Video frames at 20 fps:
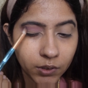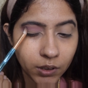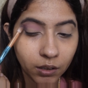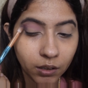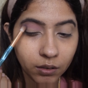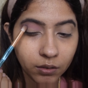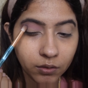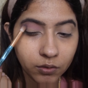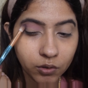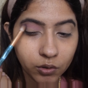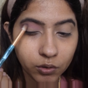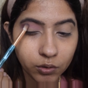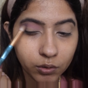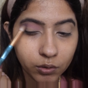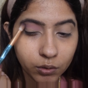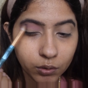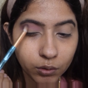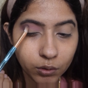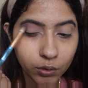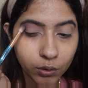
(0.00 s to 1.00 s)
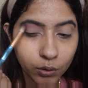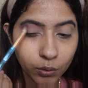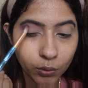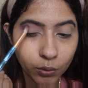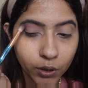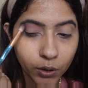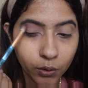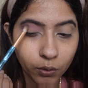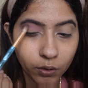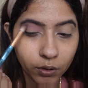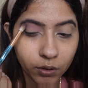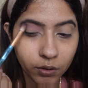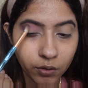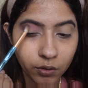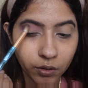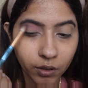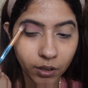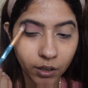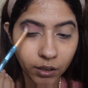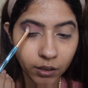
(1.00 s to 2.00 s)
I'm just slowly gonna
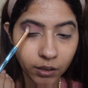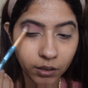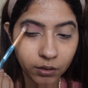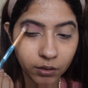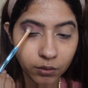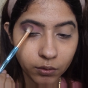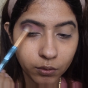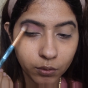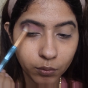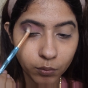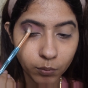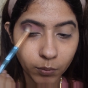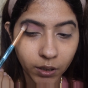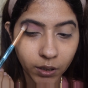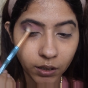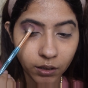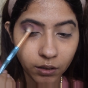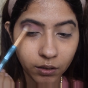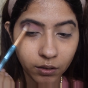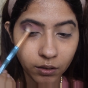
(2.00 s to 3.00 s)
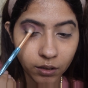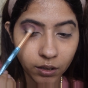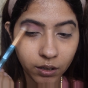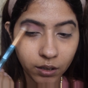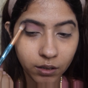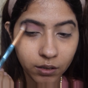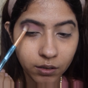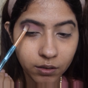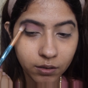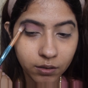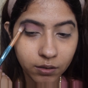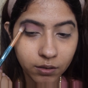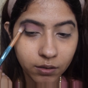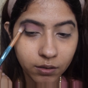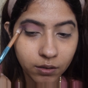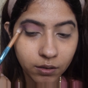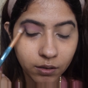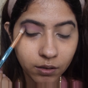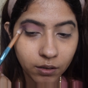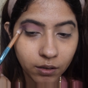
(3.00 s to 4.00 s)
drag into my
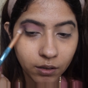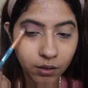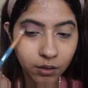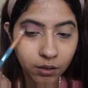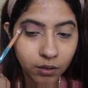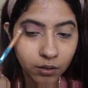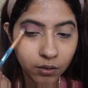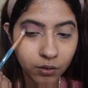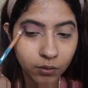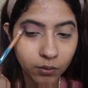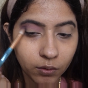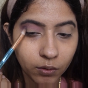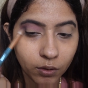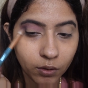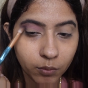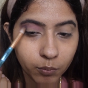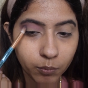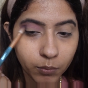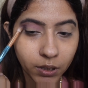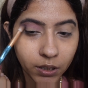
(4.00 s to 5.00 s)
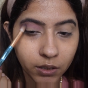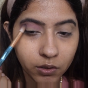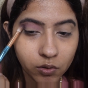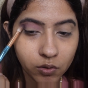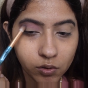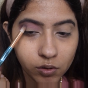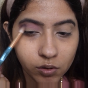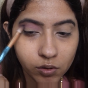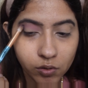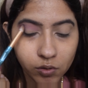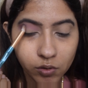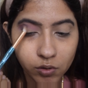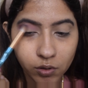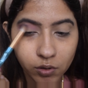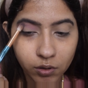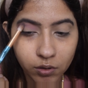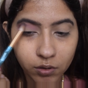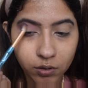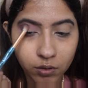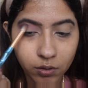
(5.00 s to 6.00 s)
crease. Not much,
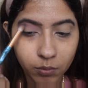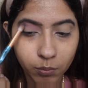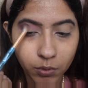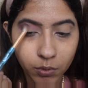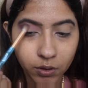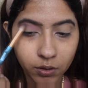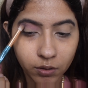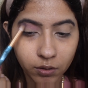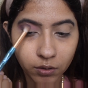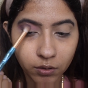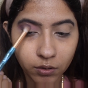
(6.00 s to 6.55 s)
just a bit.